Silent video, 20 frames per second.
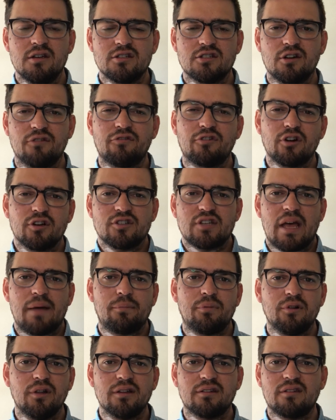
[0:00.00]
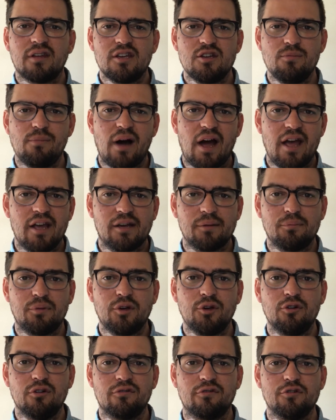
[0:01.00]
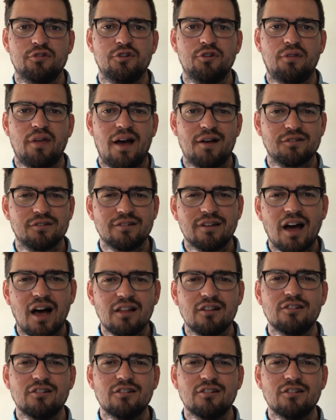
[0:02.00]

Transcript: So for example, let's say you buy a computer for $2,000.